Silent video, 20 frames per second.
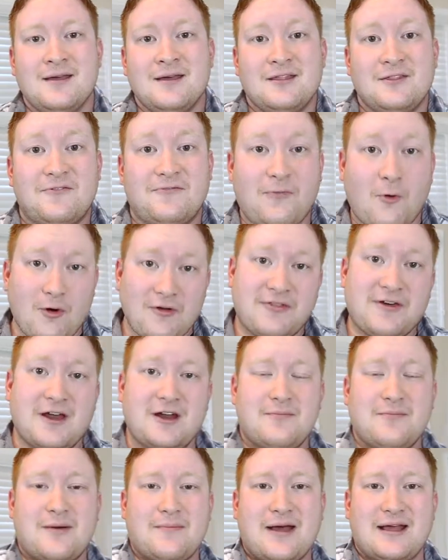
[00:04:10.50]
The fourth
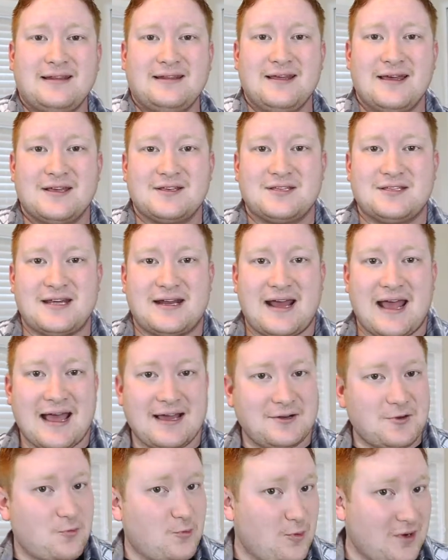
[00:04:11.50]
item on my list, and I
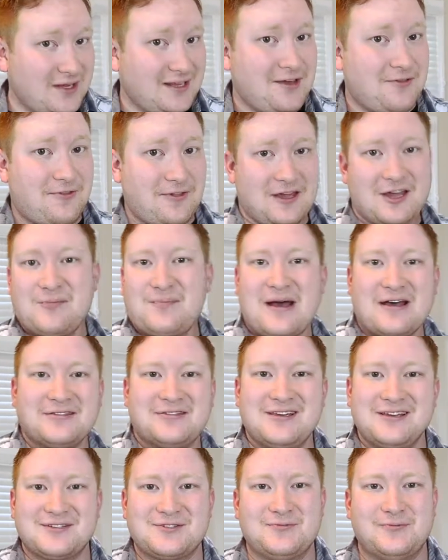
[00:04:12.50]
had to really think
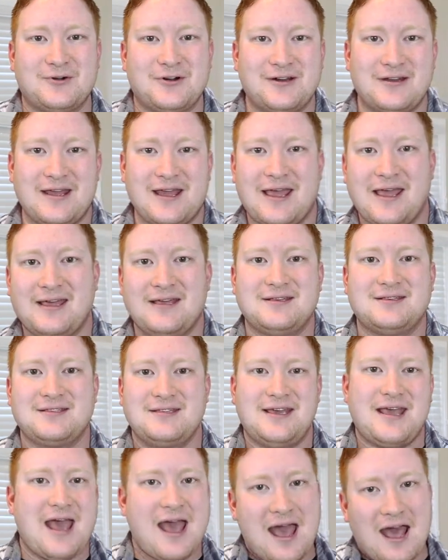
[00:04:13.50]
about this one, is
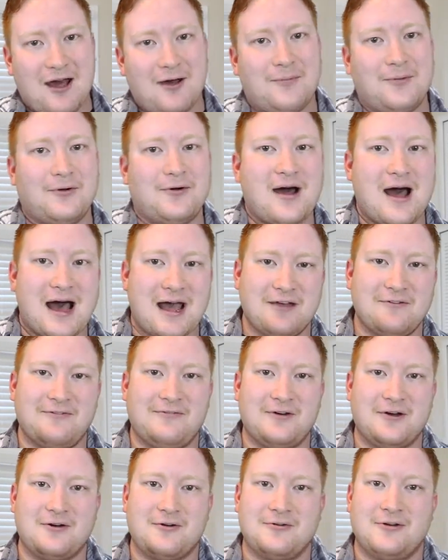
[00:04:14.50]
the Apple
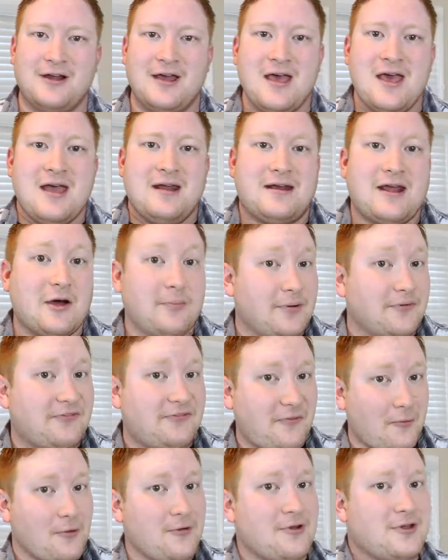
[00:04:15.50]
iPhone. Now,
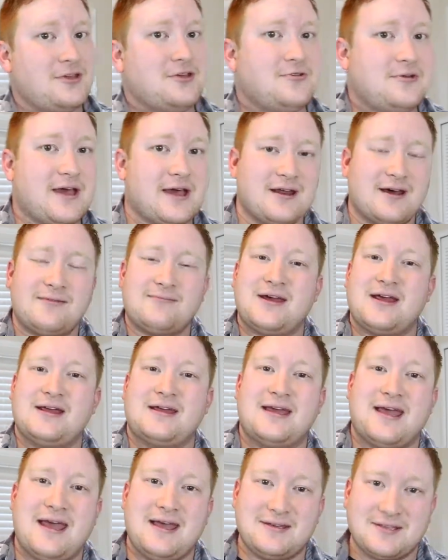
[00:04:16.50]
before you get on my
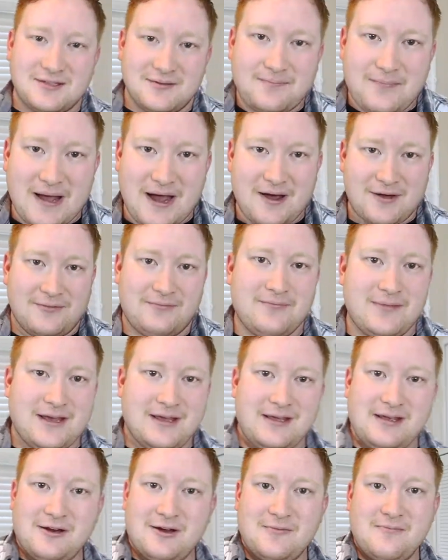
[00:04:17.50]
case about,
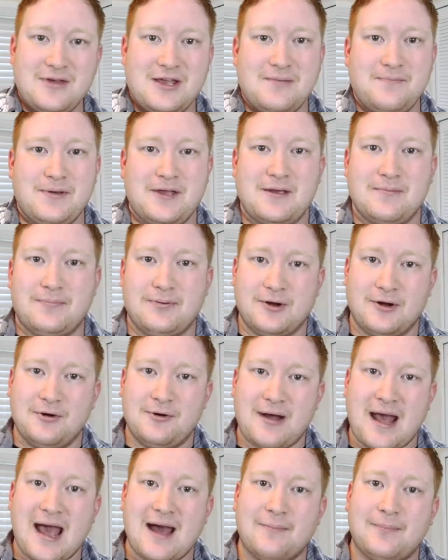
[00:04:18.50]
me being
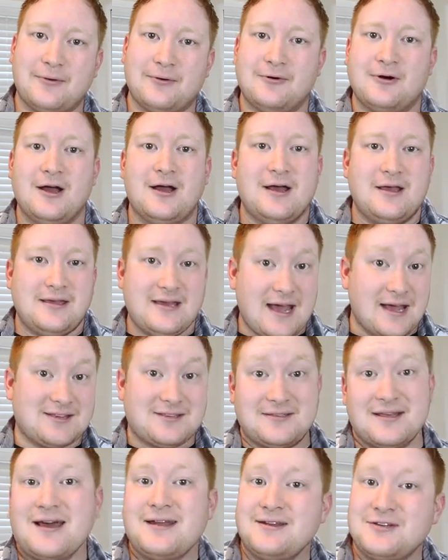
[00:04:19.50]
pro Apple,
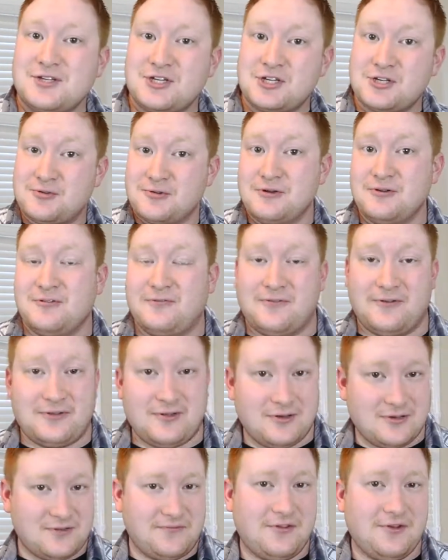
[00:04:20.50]
yes, that is true. For
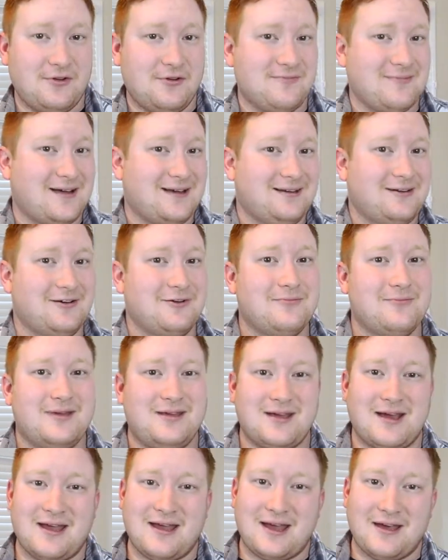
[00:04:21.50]
those of you who might know
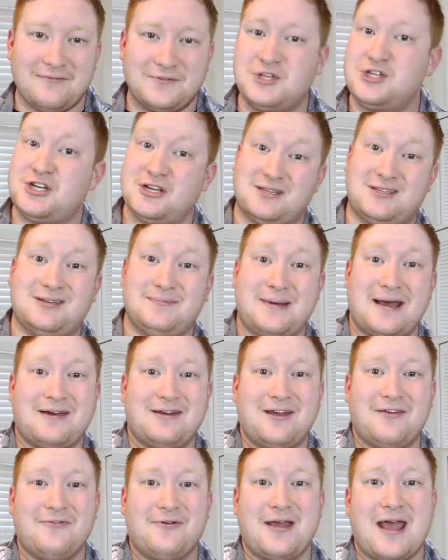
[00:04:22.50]
me, I have just
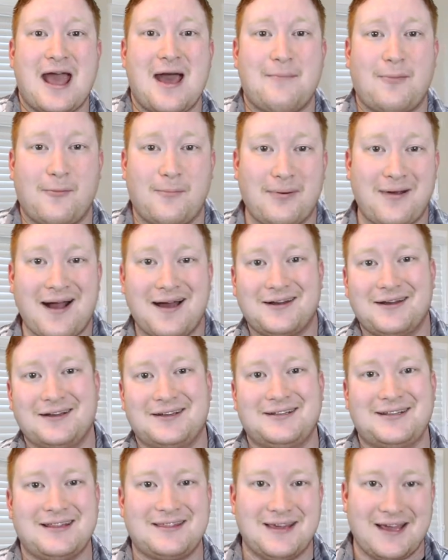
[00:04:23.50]
about every Apple
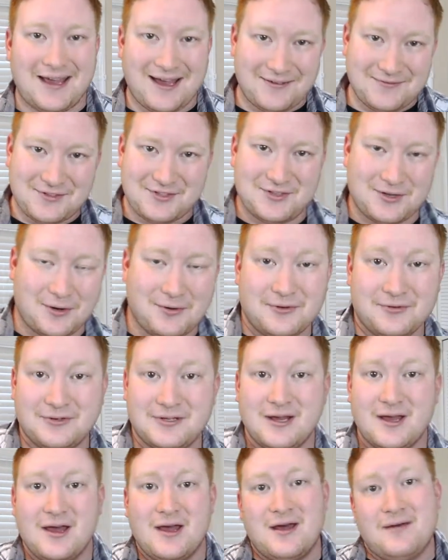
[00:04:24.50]
product that they have
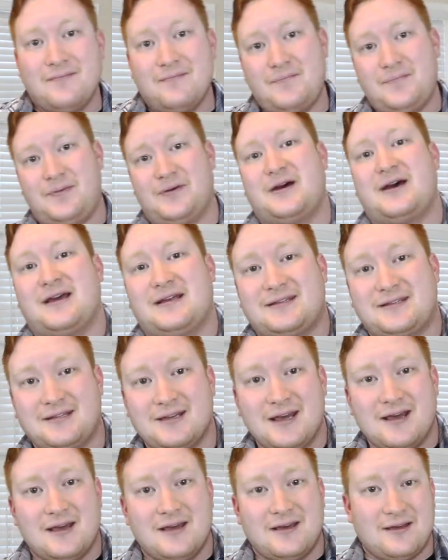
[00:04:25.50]
sold.
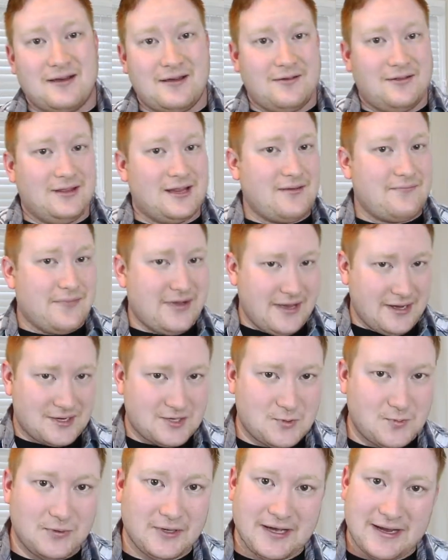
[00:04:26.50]
But let me
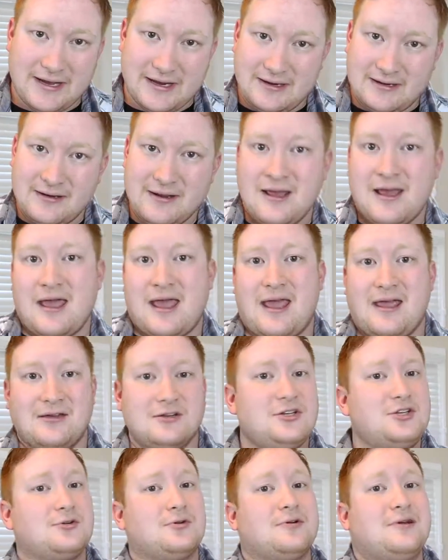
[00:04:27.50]
explain.
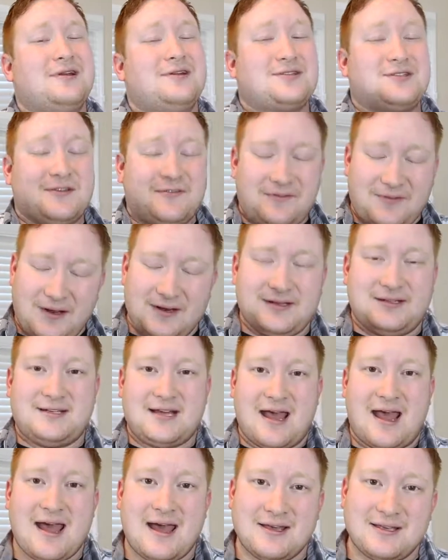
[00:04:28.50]
Android is a
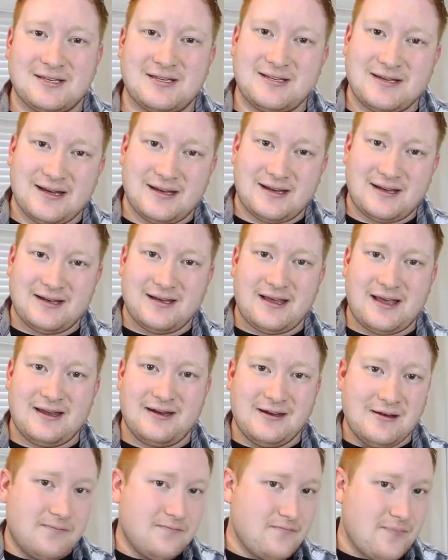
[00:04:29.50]
fantastic
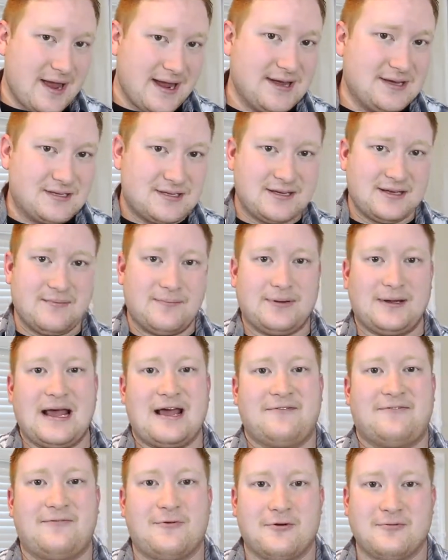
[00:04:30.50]
and amazing
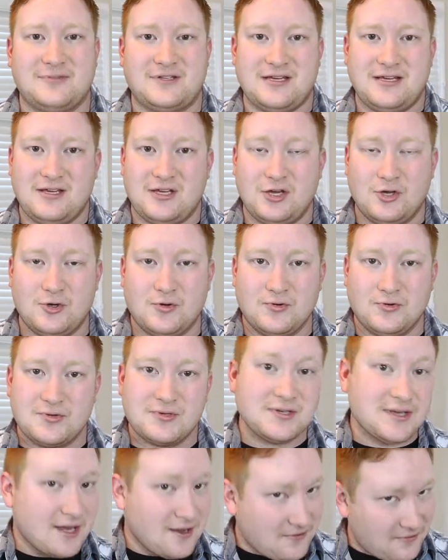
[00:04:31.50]
platform to
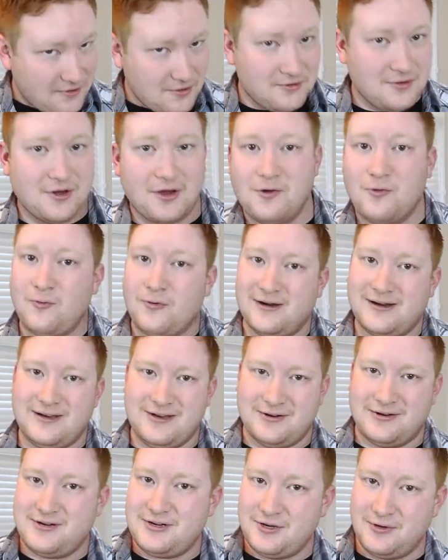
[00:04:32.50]
use if you know what
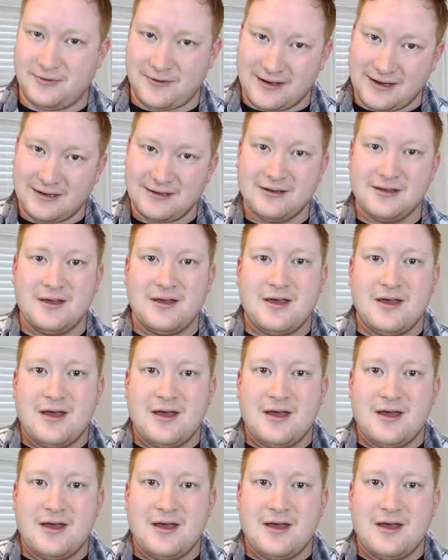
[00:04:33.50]
you're doing.